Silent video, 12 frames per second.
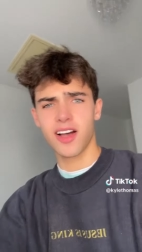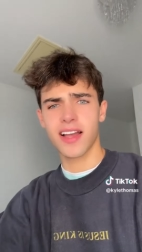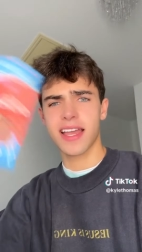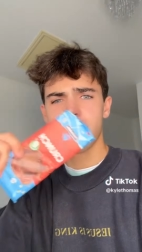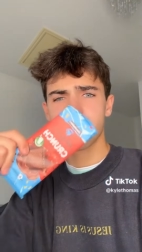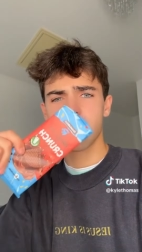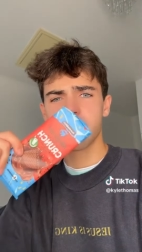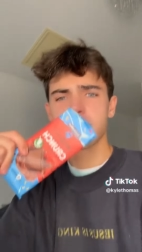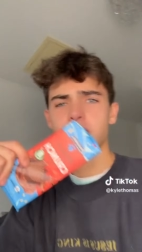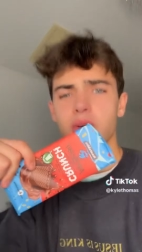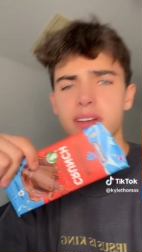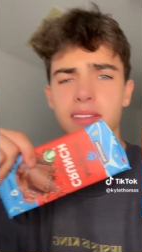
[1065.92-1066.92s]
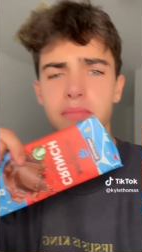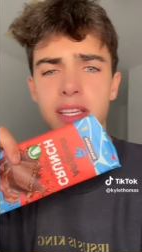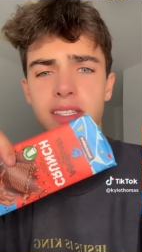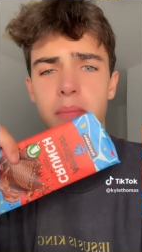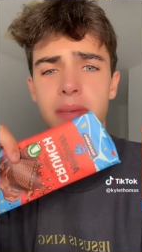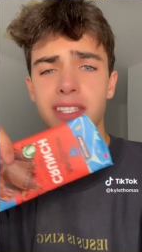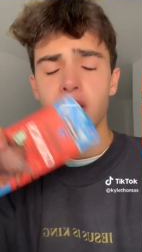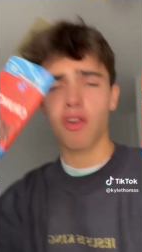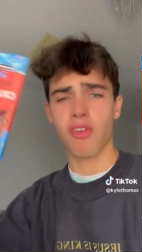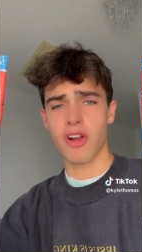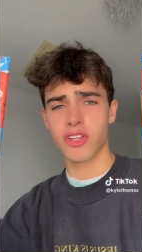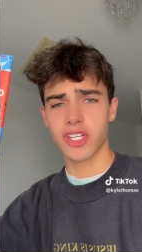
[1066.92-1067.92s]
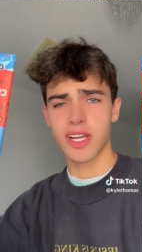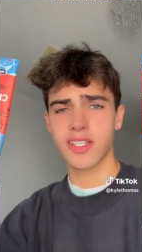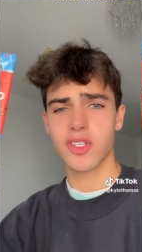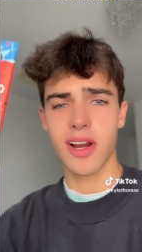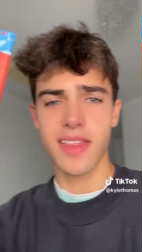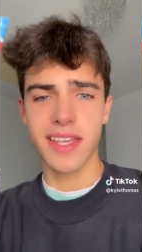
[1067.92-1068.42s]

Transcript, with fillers: then this one is Mr. Beast Crunch. Let's try this.